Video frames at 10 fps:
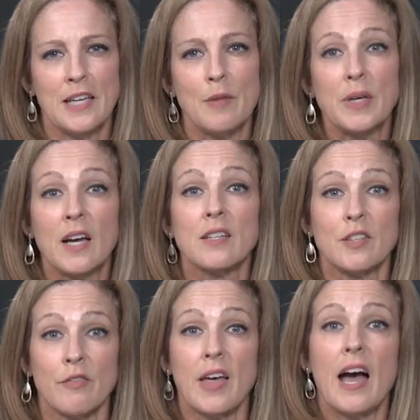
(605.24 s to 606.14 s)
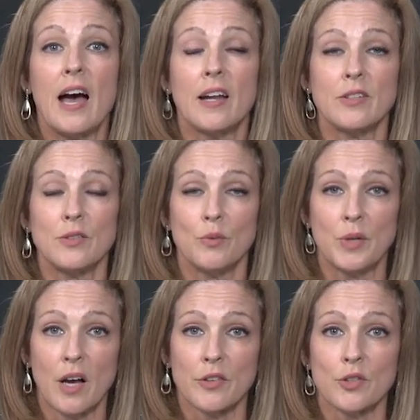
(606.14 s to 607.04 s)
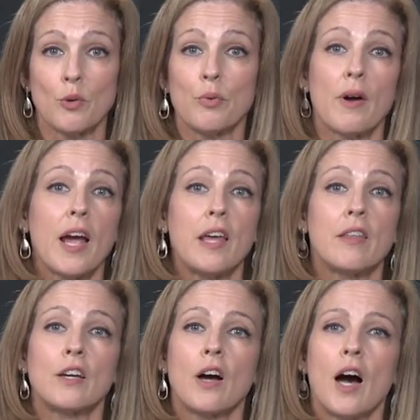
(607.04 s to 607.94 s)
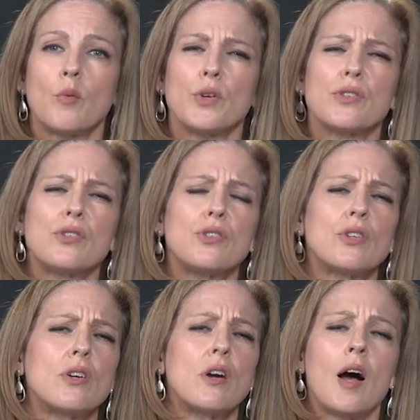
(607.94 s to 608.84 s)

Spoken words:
And because of that, we also pray that God will stir